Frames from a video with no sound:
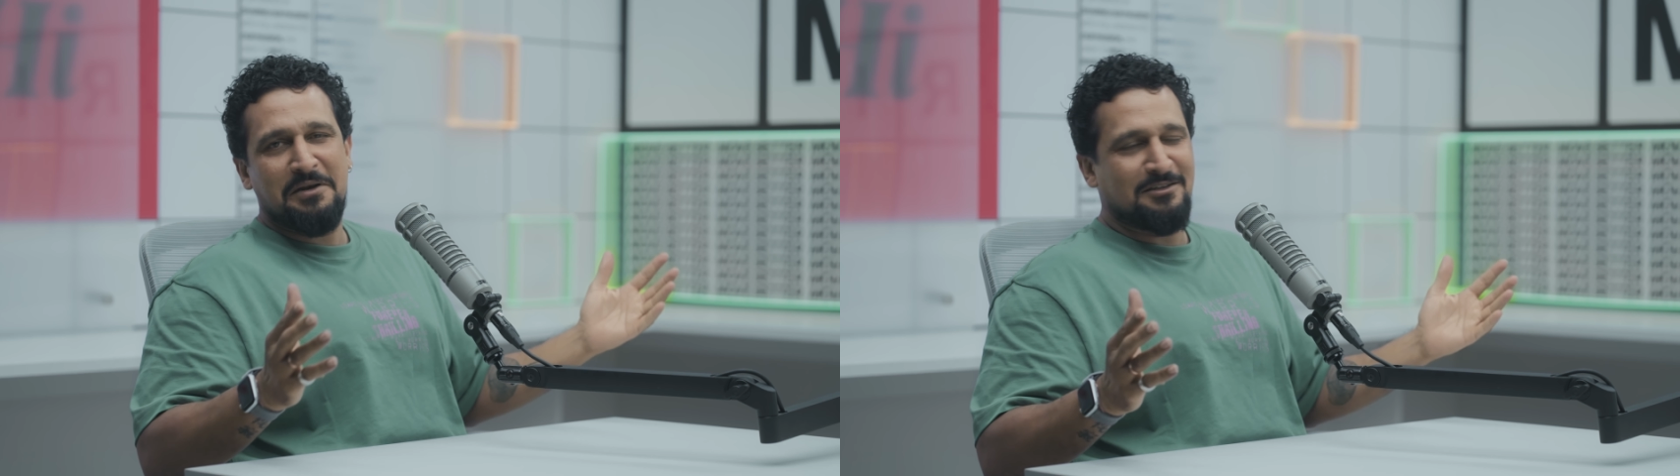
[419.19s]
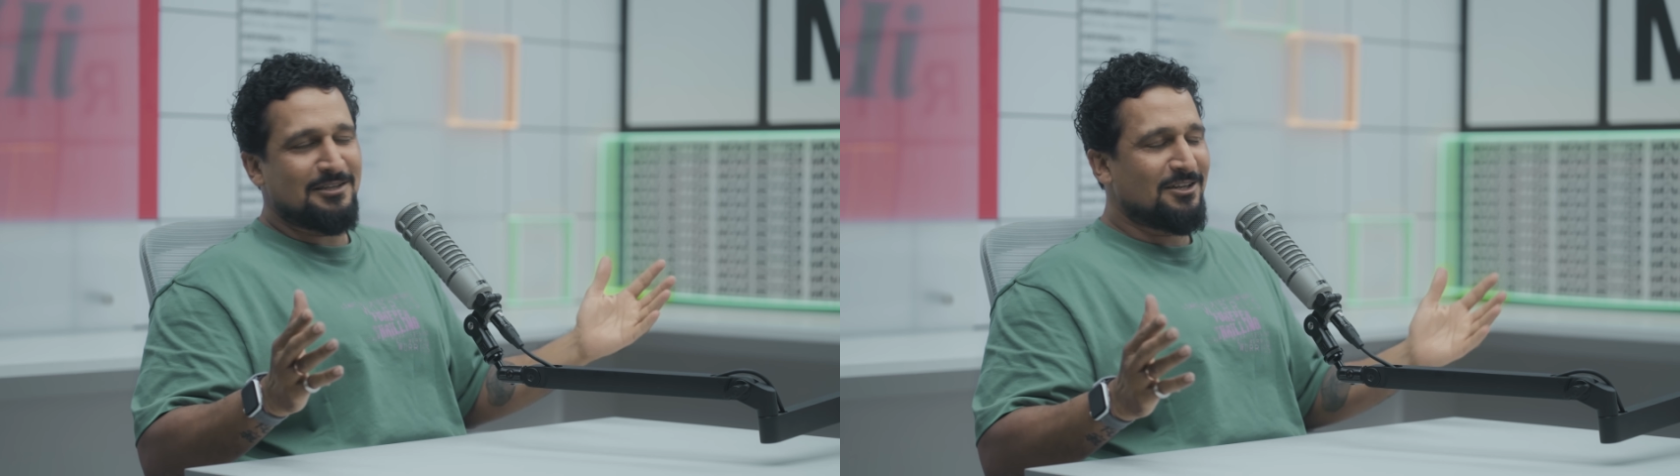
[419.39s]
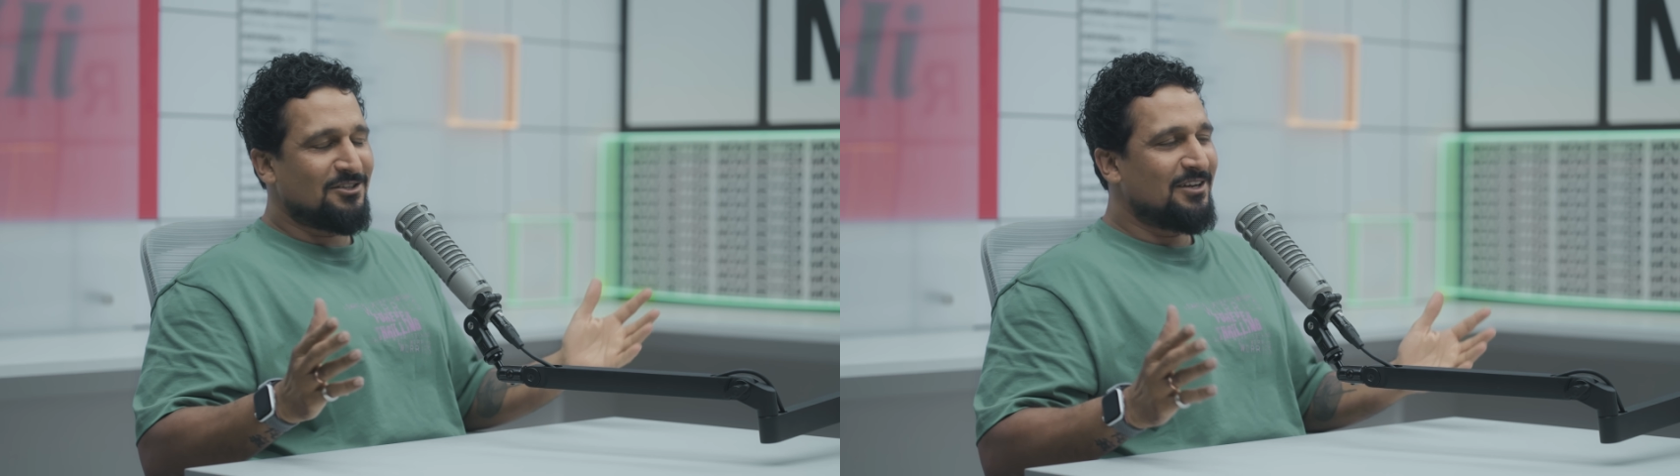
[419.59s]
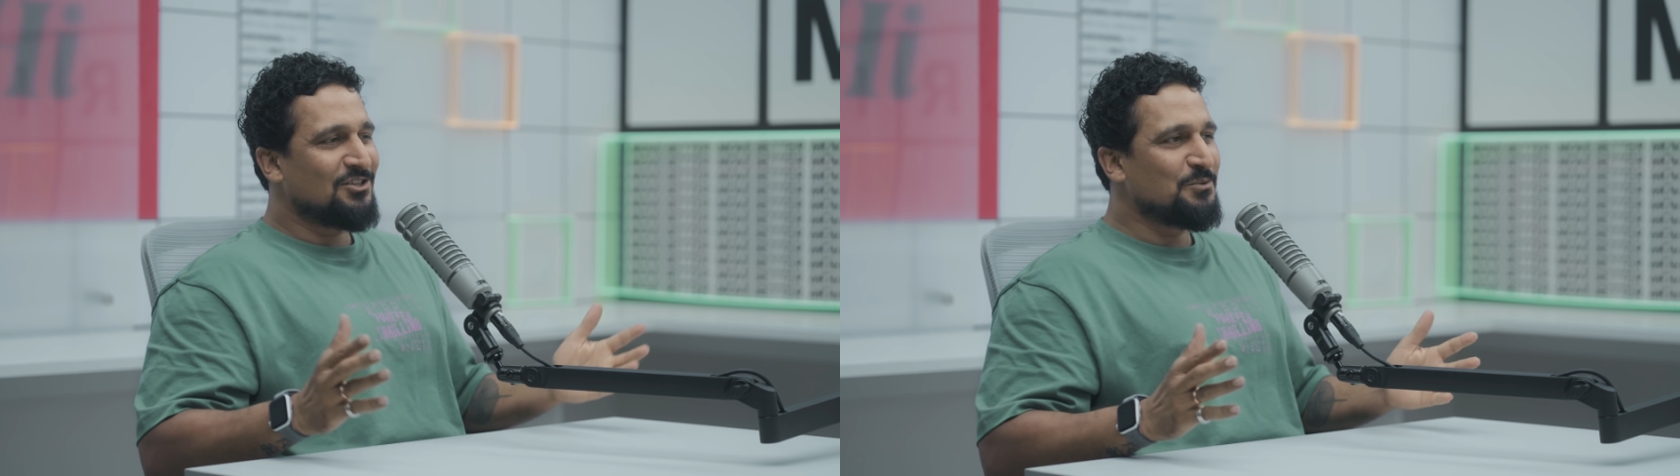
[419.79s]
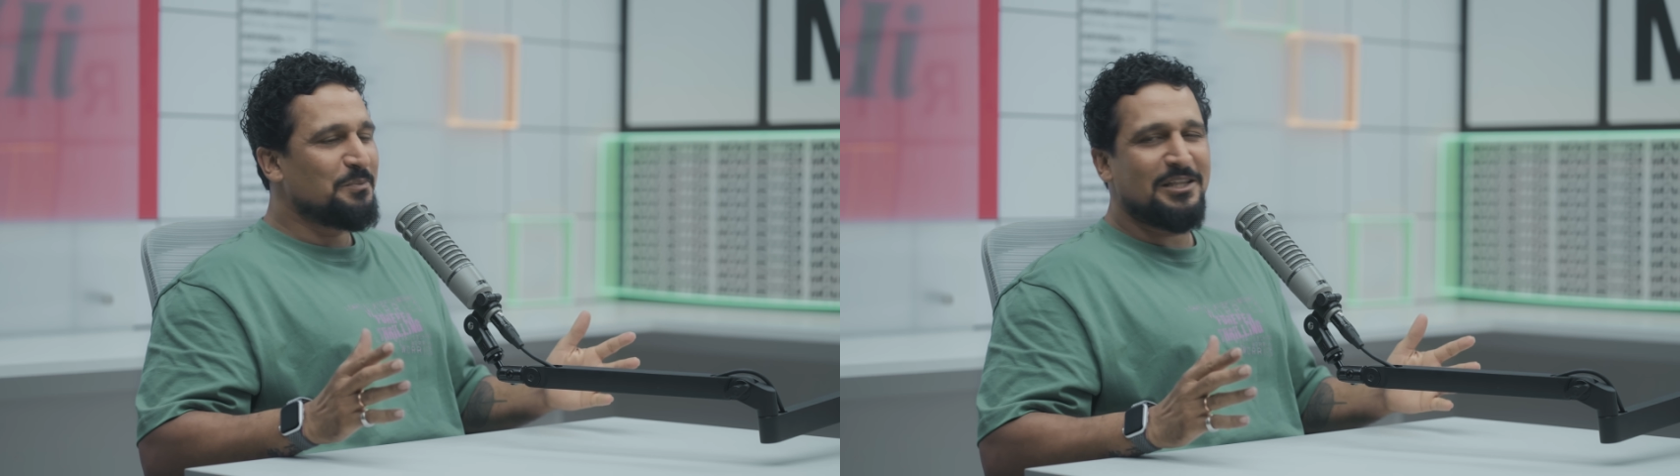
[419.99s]

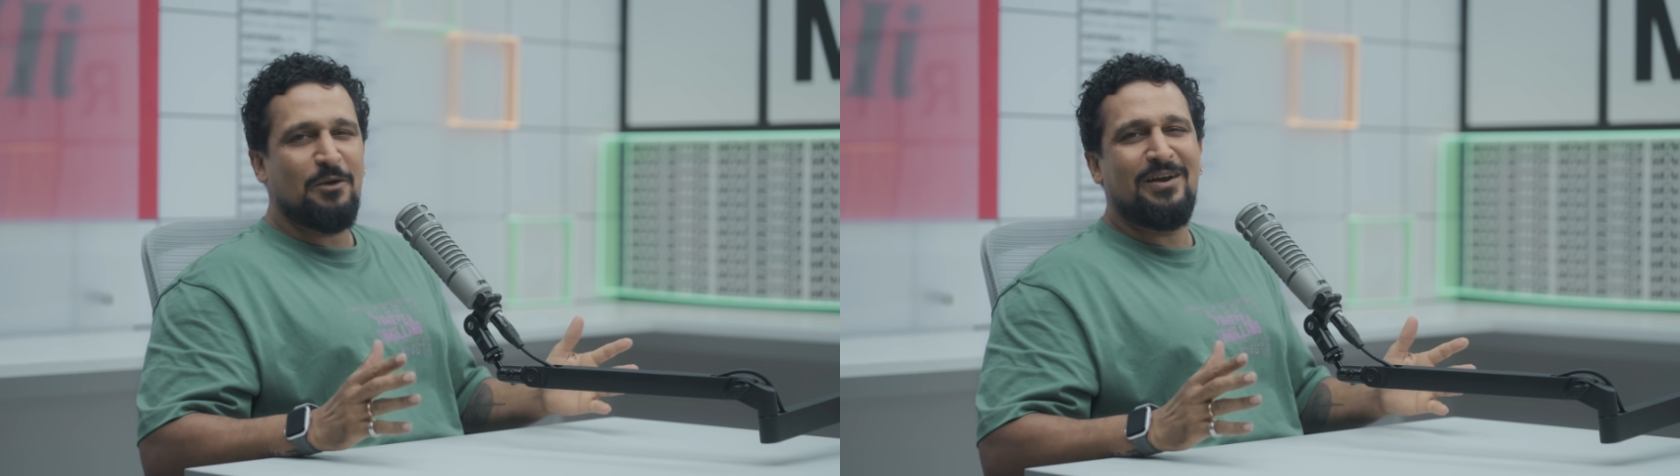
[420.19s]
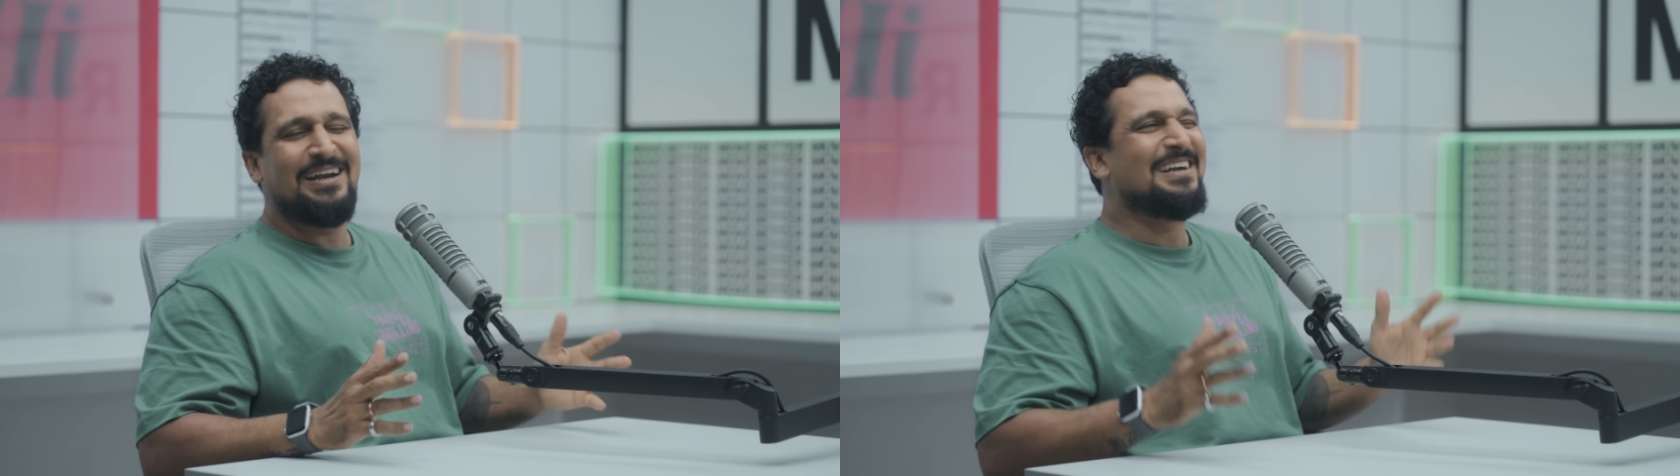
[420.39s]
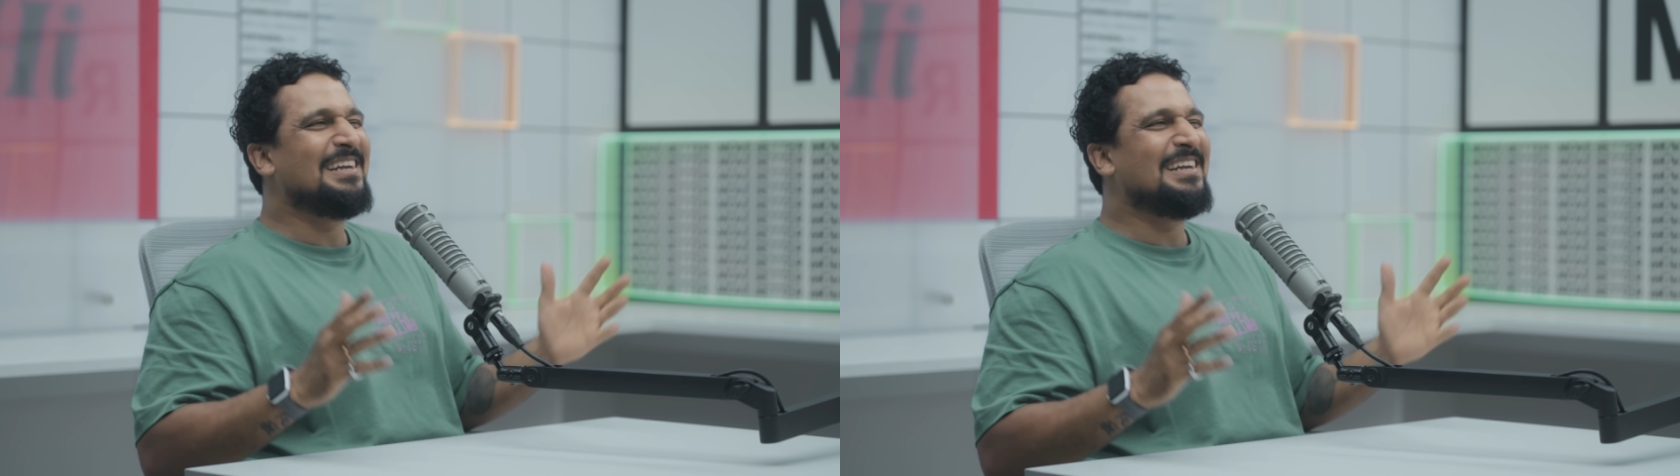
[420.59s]
exaggeration, but there were at